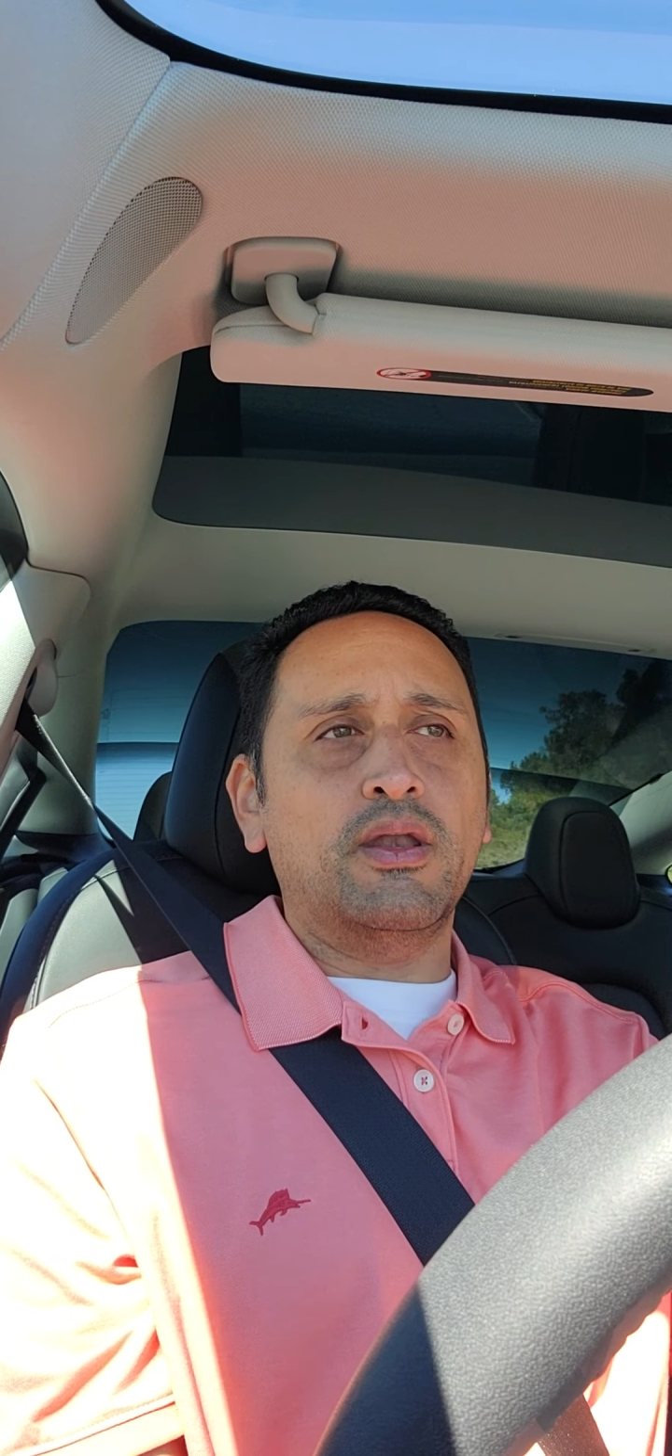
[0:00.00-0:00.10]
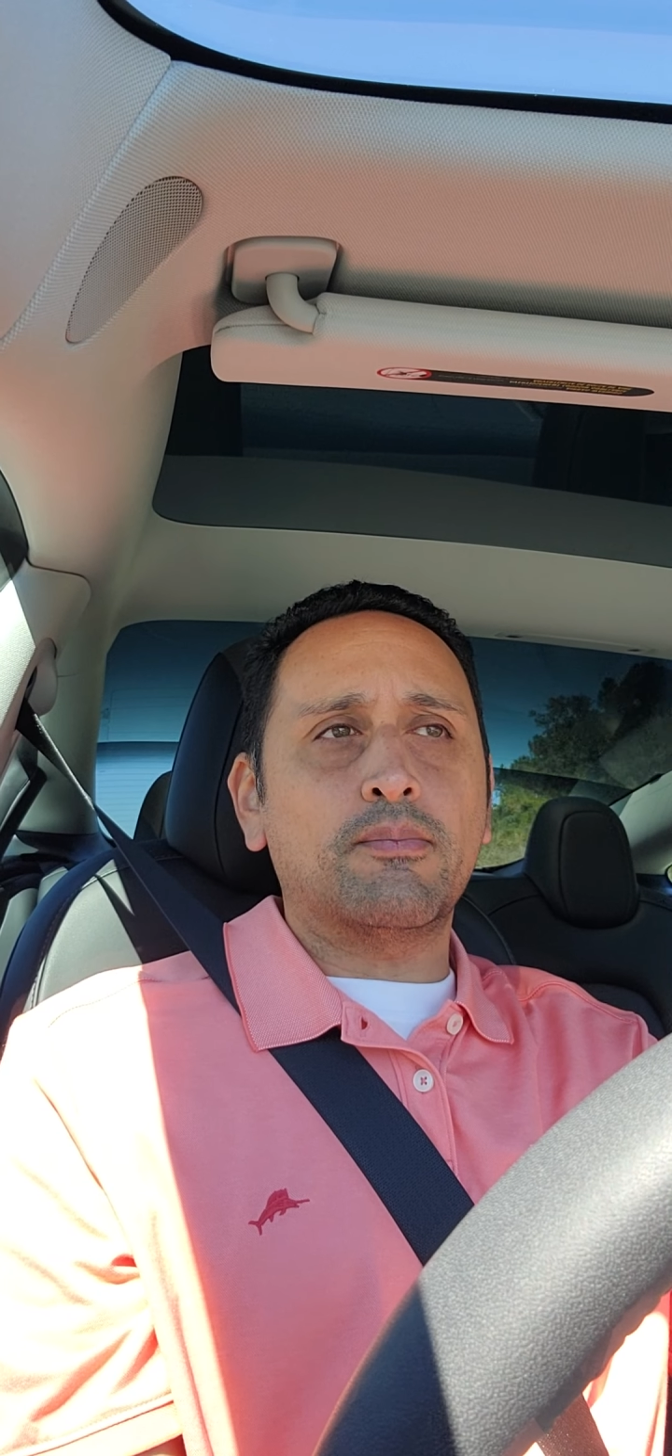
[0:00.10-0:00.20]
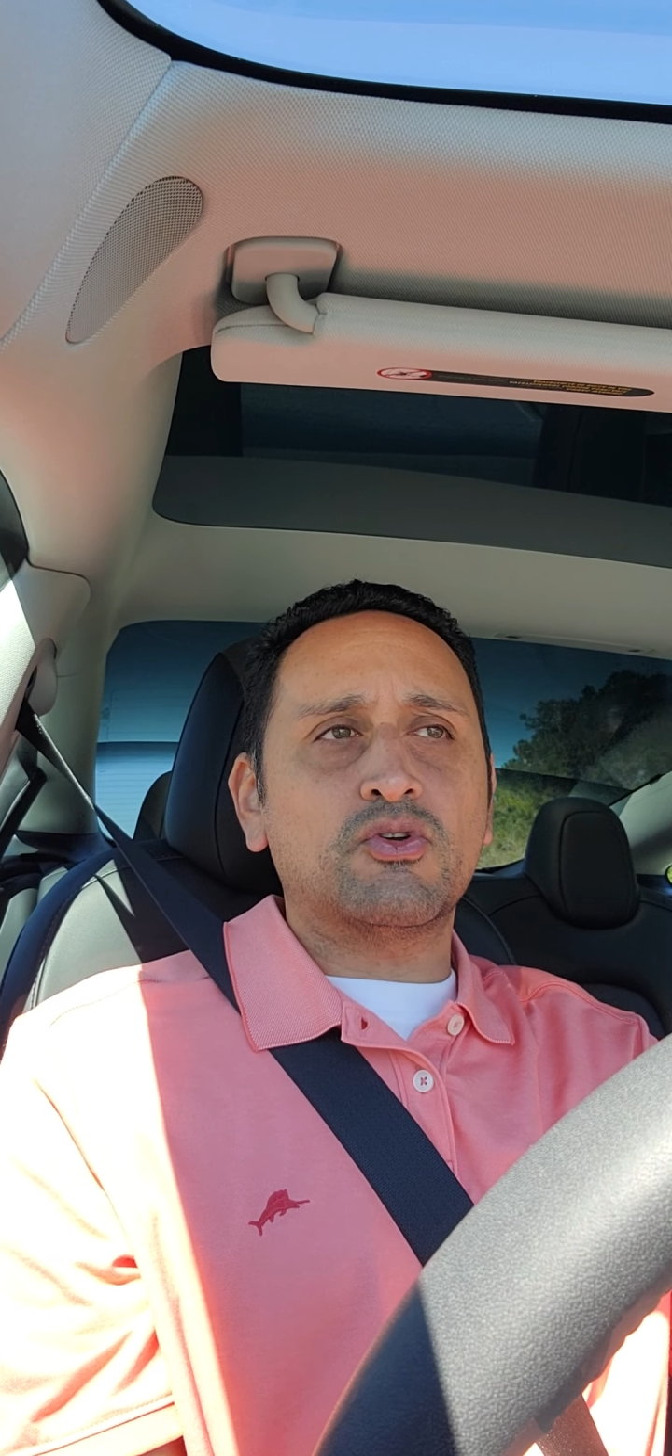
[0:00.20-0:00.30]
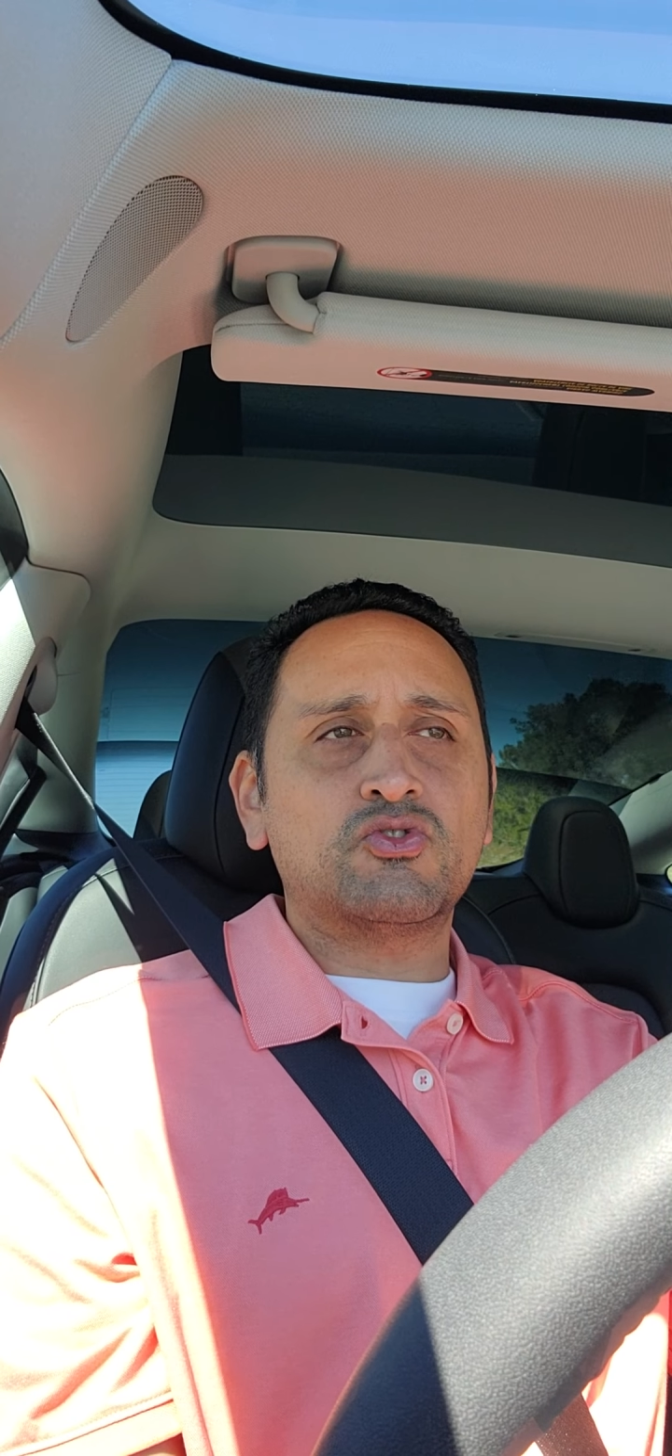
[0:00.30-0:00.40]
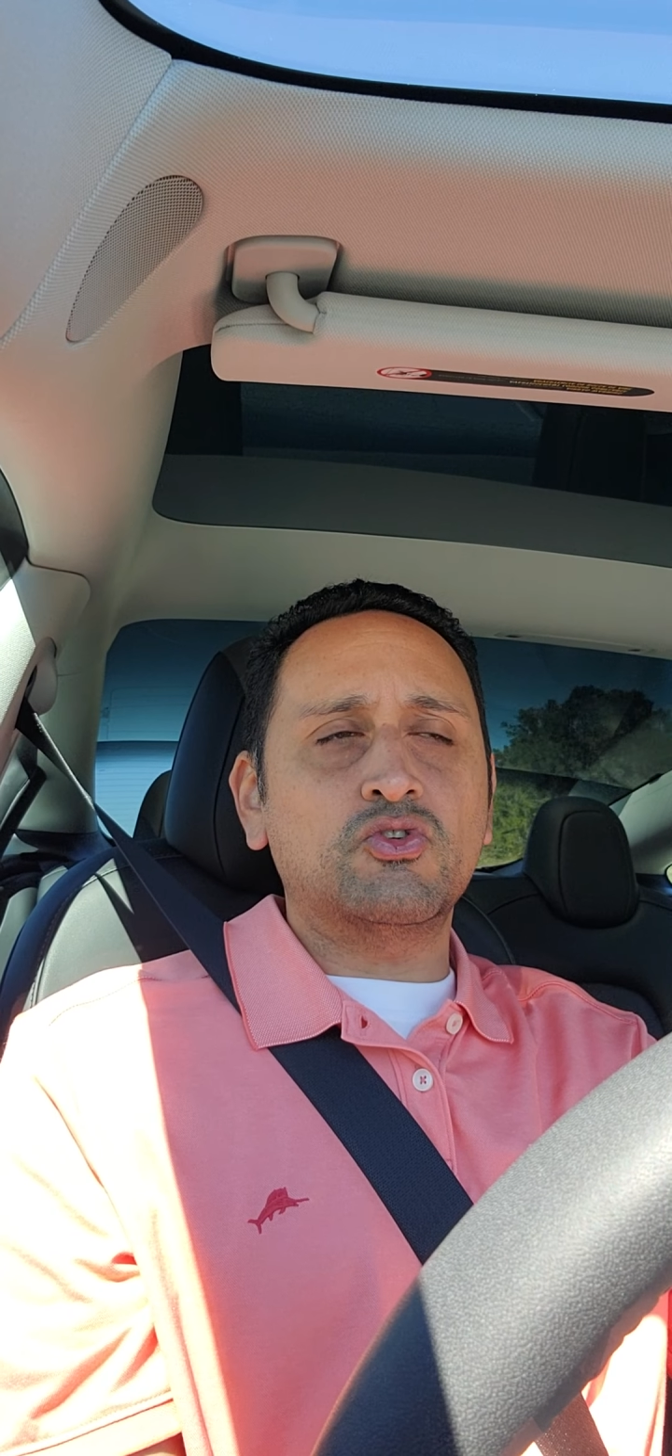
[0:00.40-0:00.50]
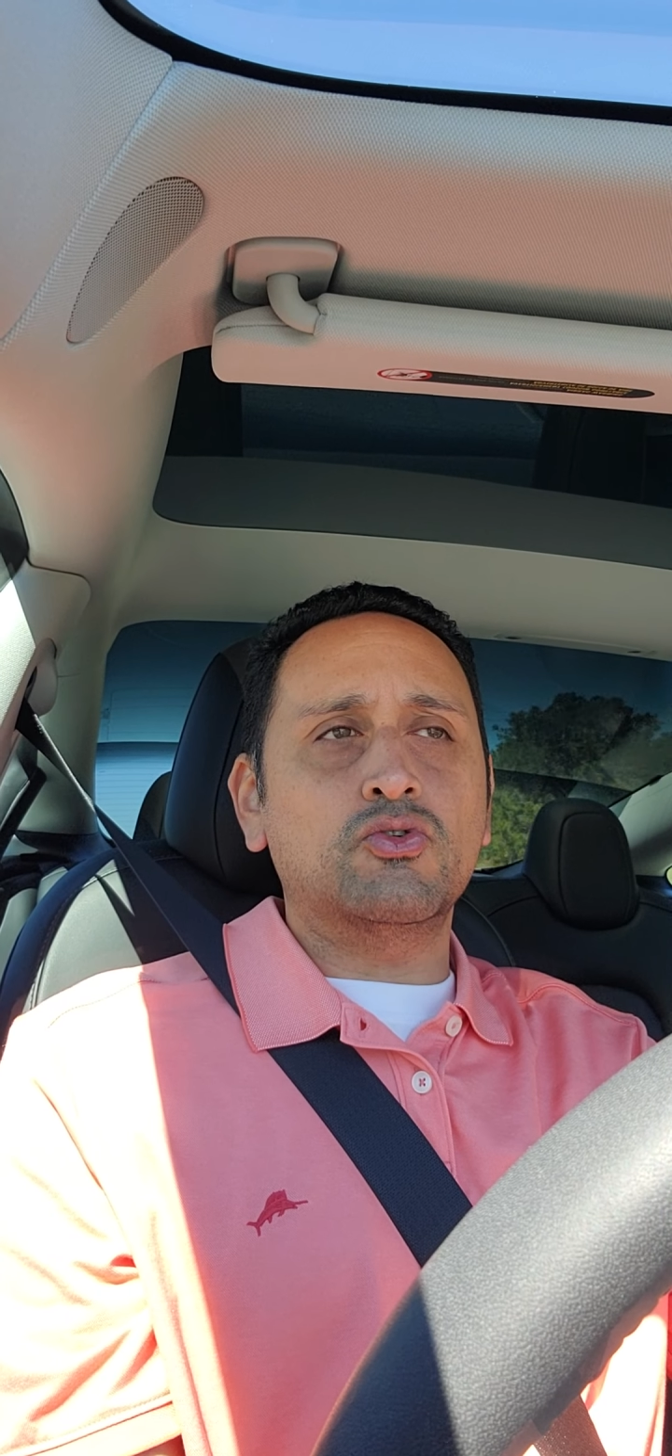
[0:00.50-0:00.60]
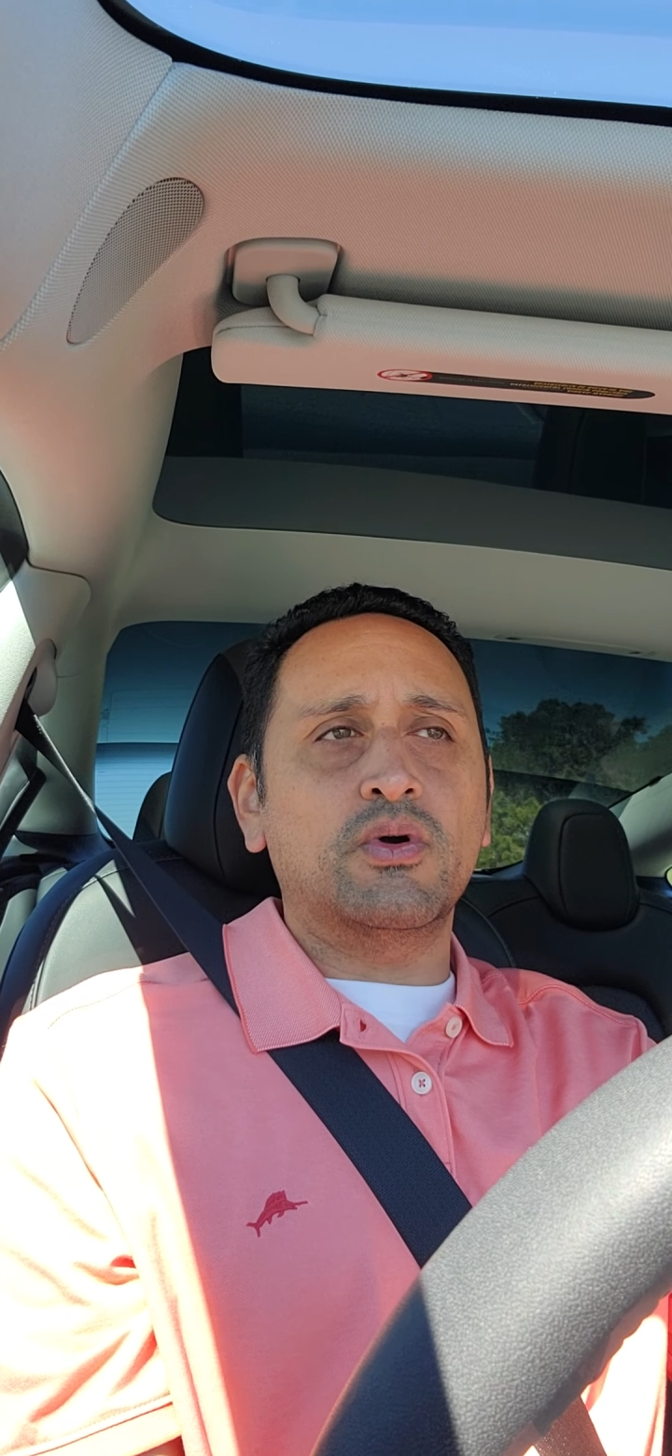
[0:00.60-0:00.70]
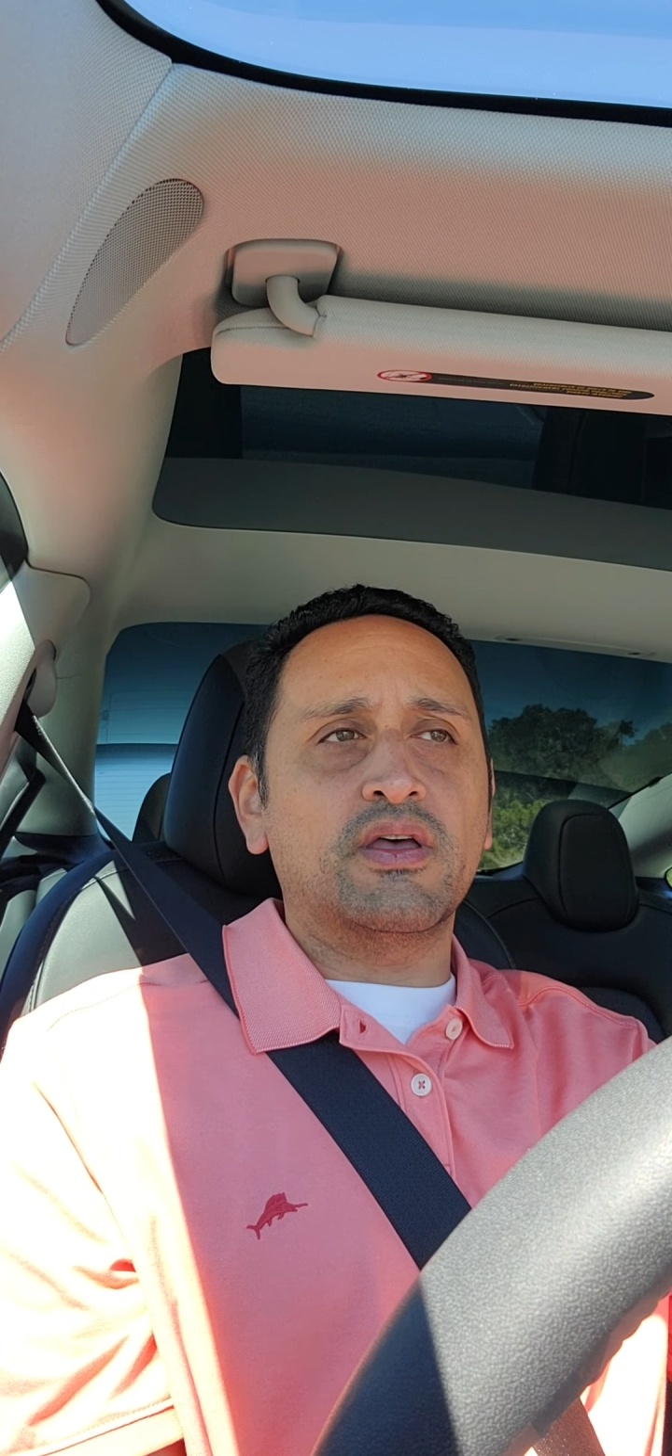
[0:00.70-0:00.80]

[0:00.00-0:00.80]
Number two